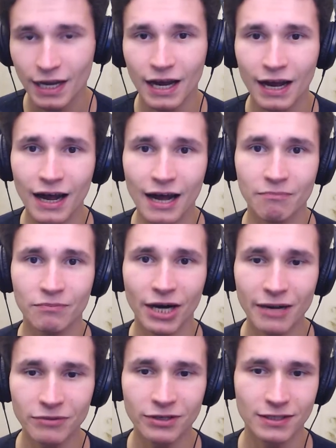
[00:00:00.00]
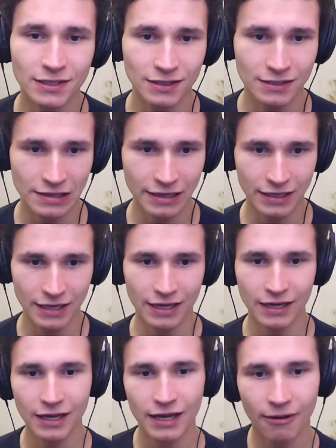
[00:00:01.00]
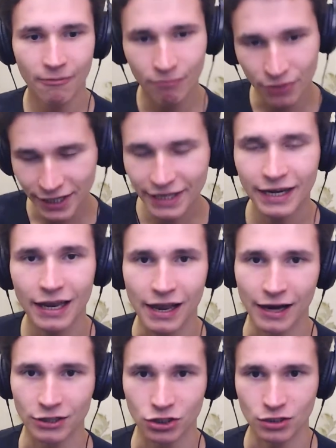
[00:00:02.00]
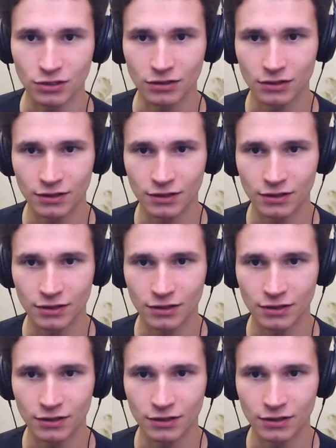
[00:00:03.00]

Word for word: Ah, primaries, it is like a pre election,